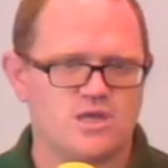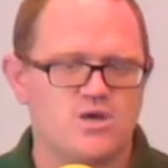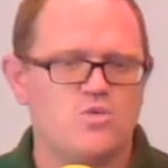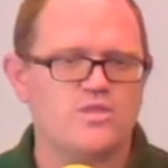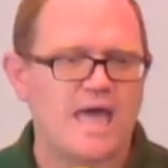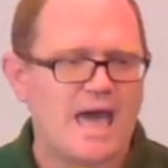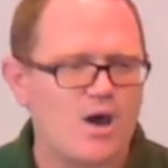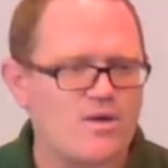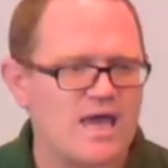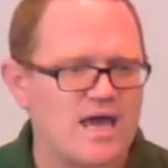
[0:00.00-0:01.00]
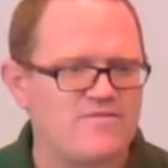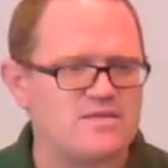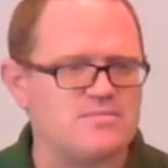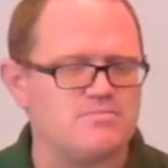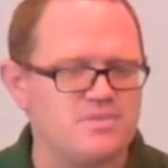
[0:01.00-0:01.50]
without having to
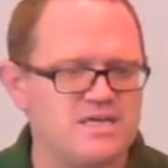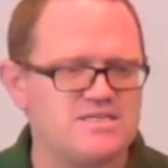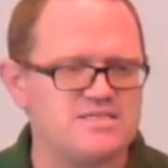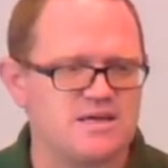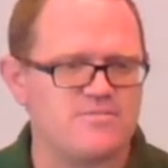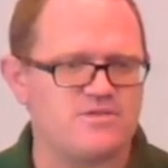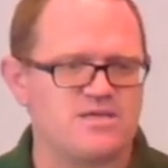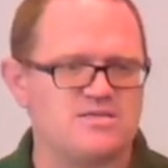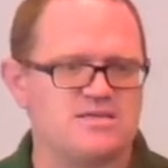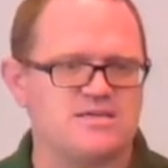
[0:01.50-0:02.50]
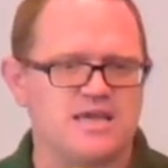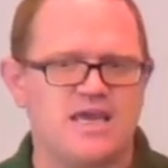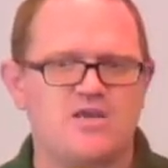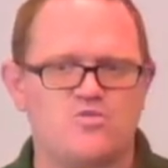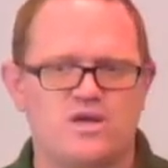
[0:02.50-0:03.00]
be something to
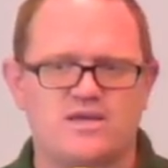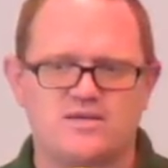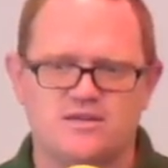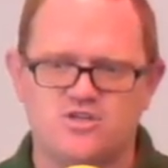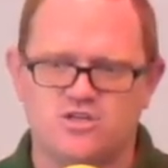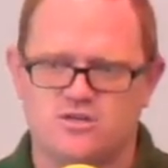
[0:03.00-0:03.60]
gain recognition.